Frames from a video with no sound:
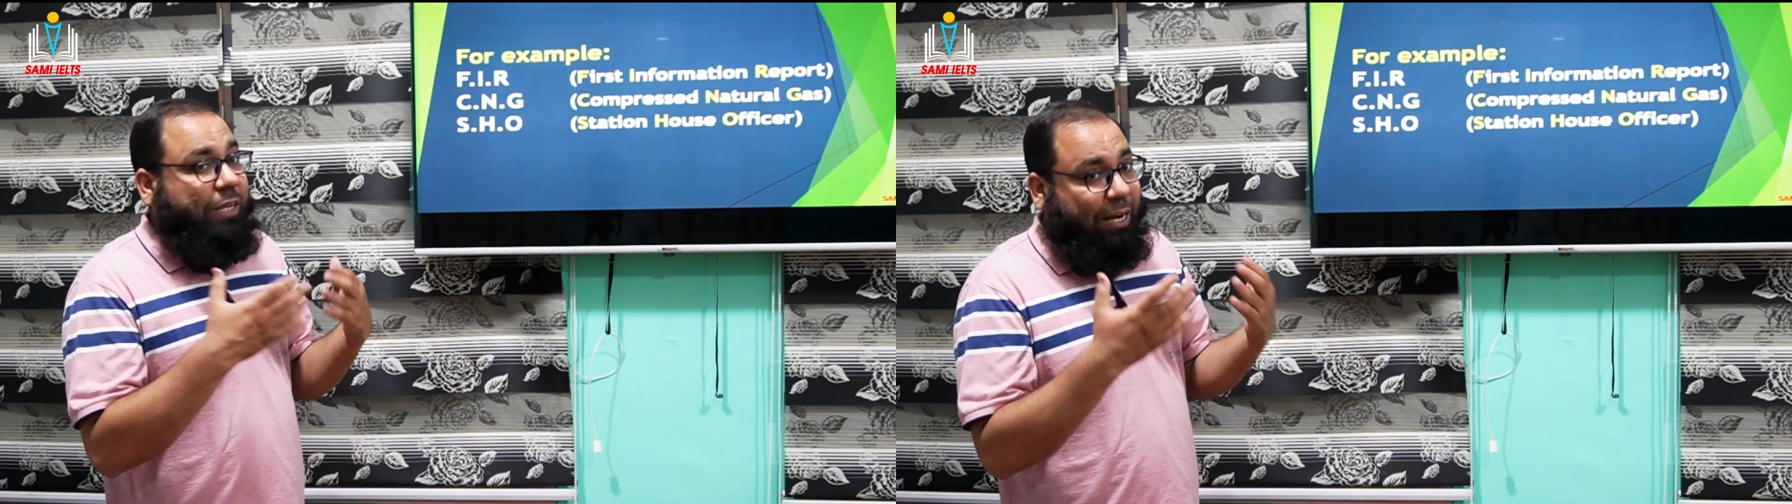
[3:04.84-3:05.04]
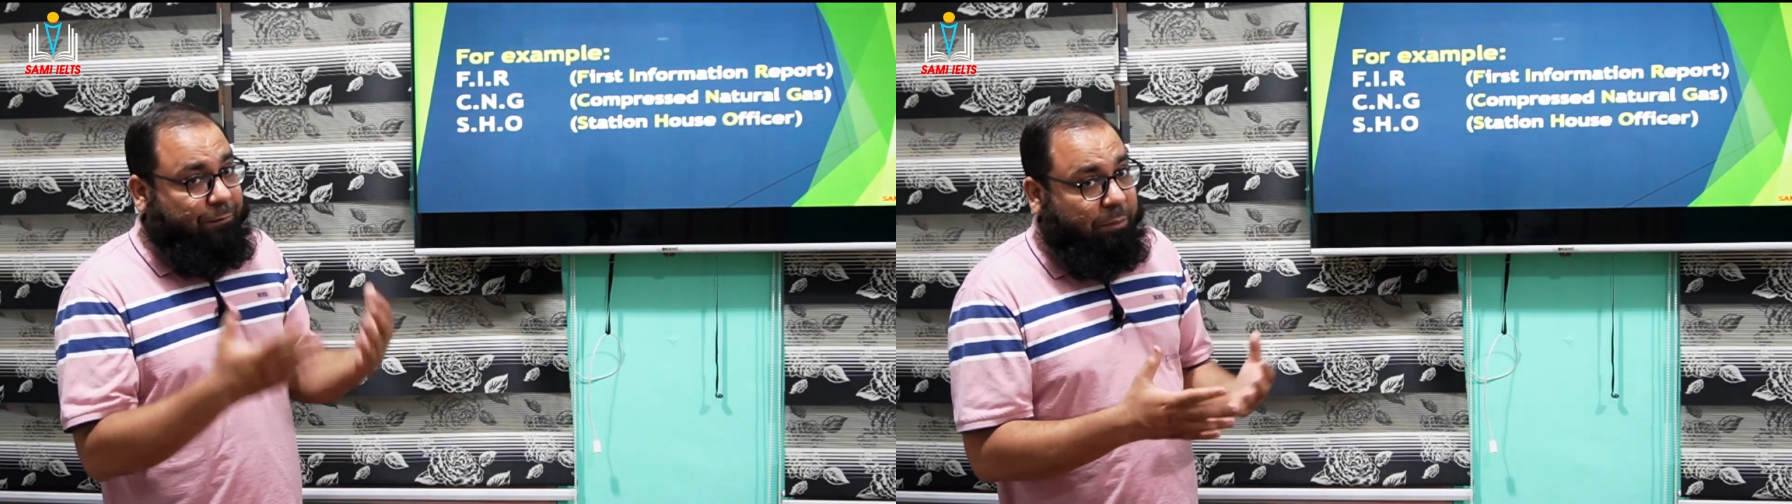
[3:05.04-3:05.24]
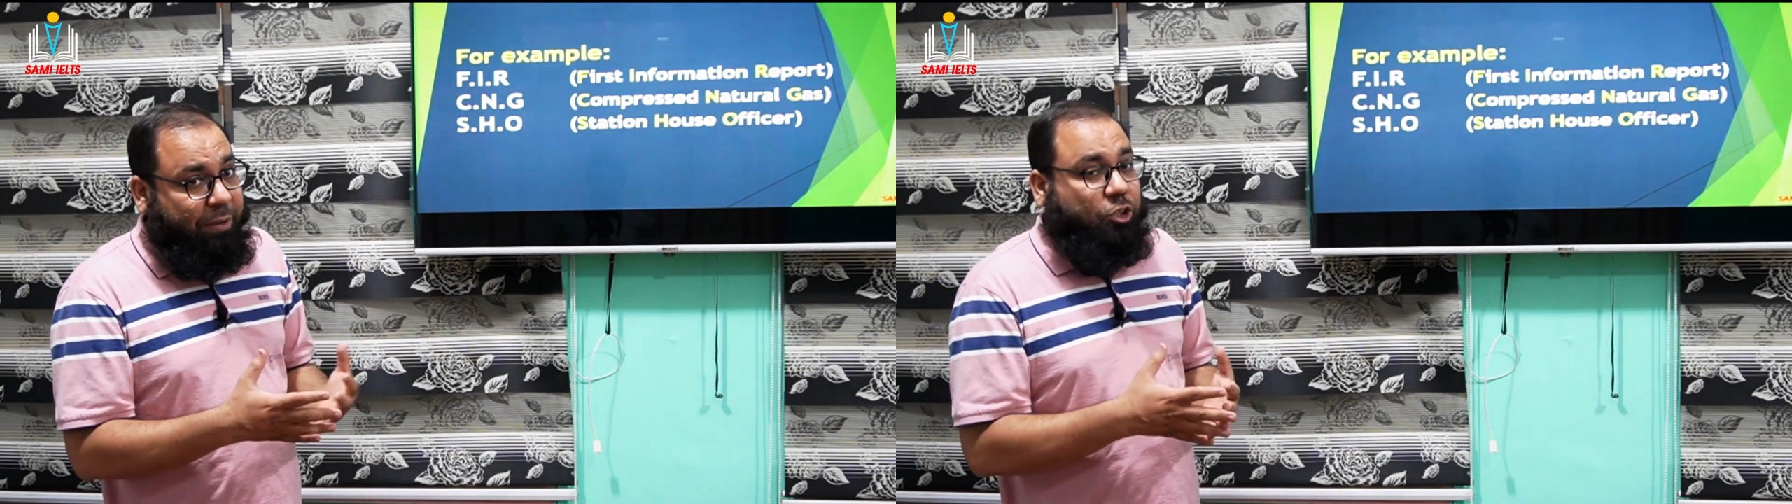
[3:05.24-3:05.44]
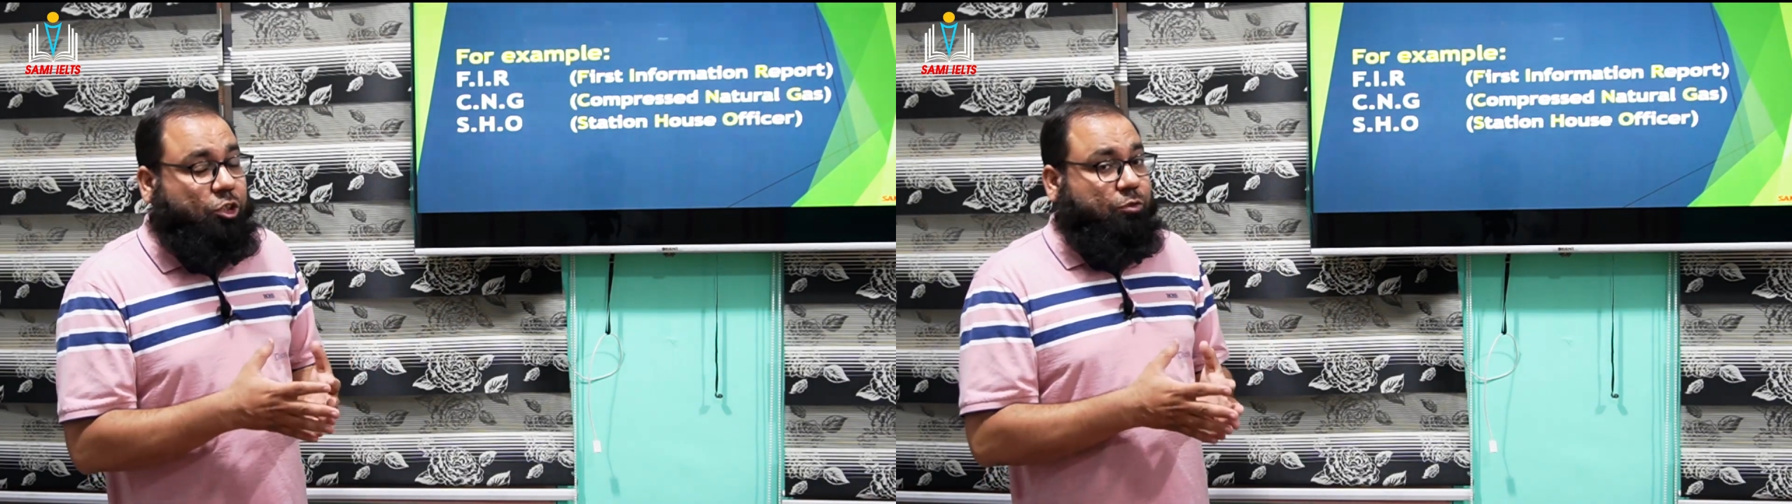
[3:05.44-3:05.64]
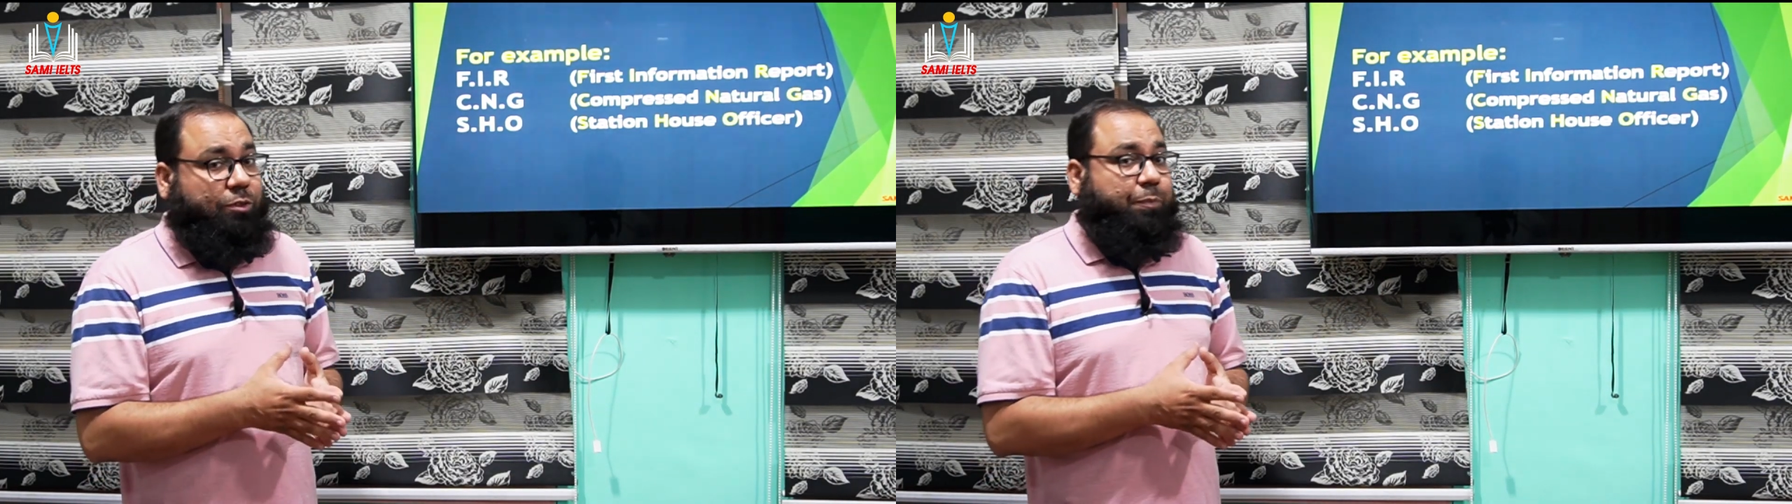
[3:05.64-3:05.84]

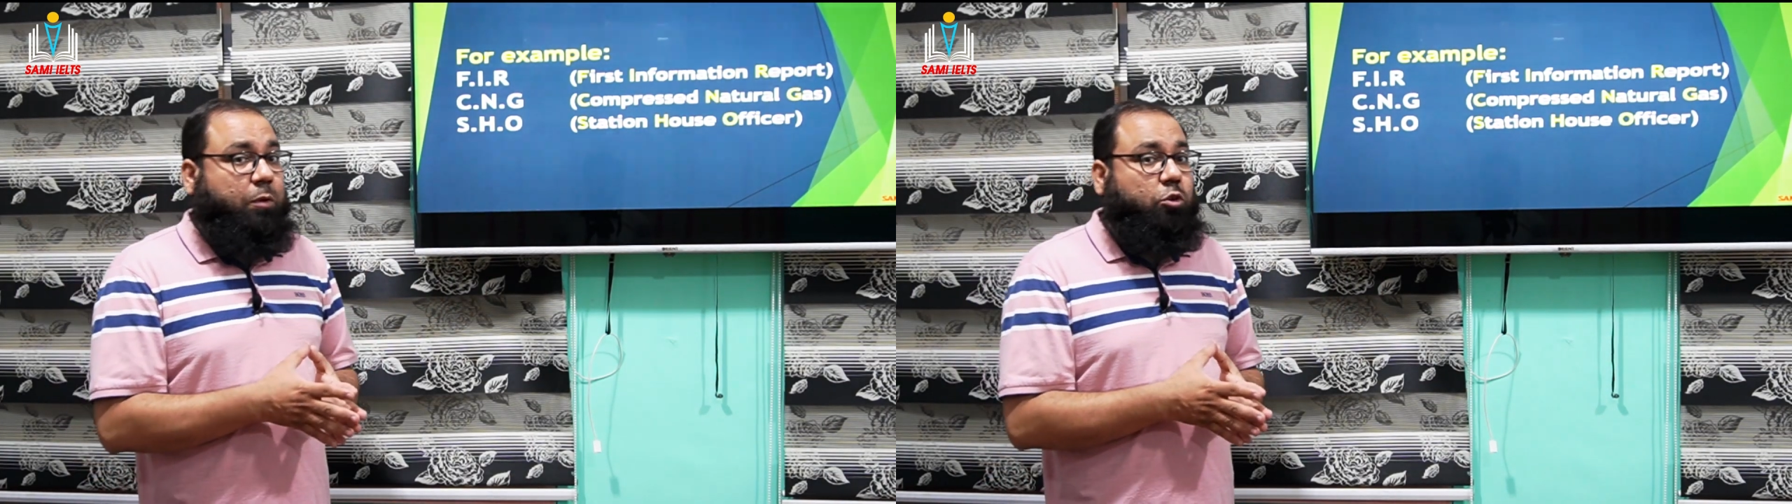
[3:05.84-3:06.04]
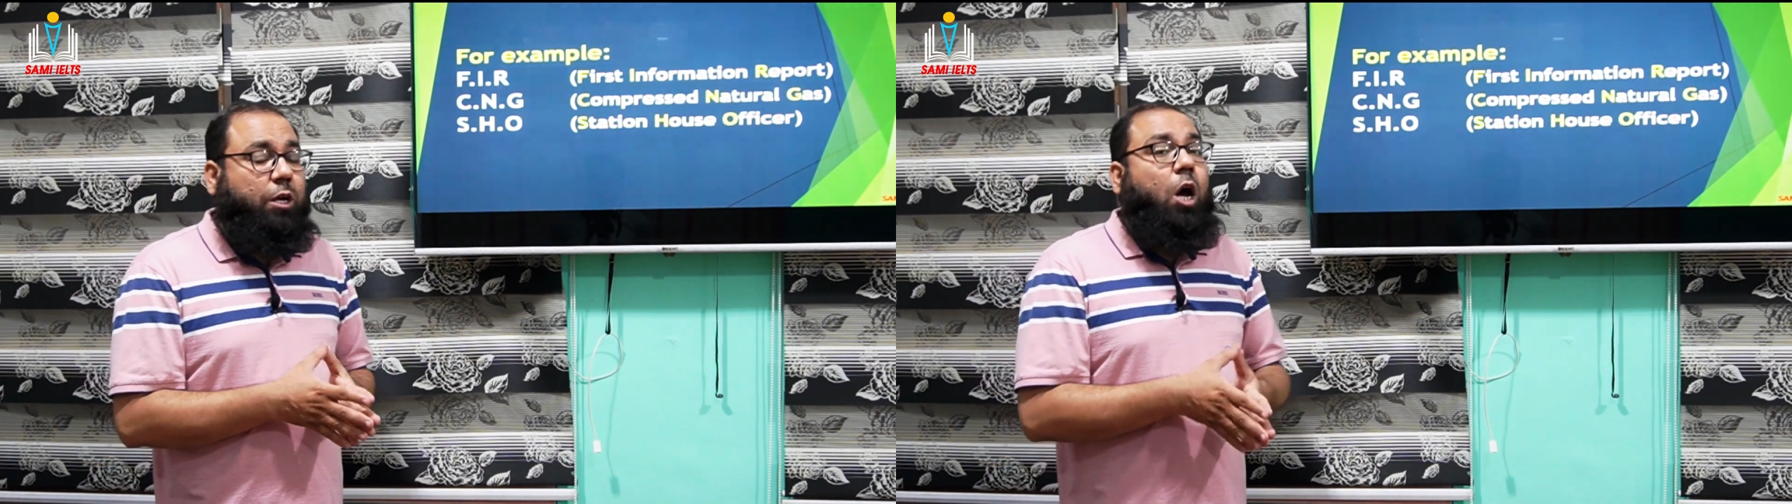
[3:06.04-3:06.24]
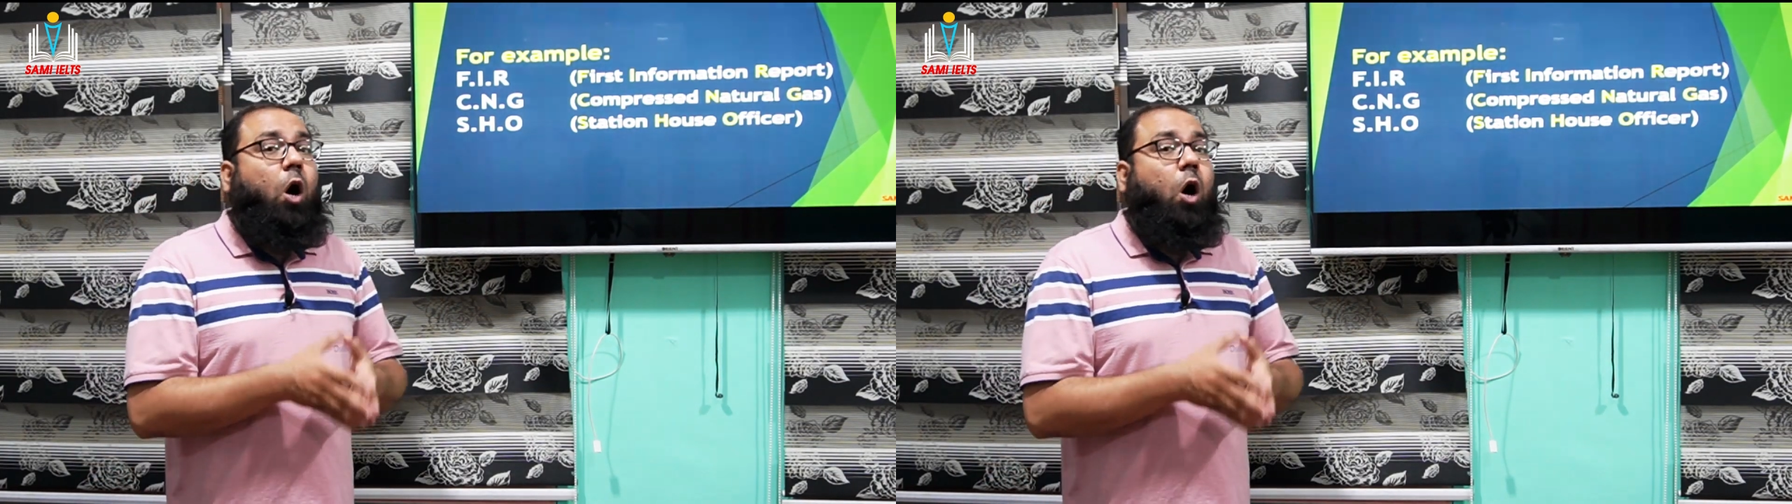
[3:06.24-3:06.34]
information report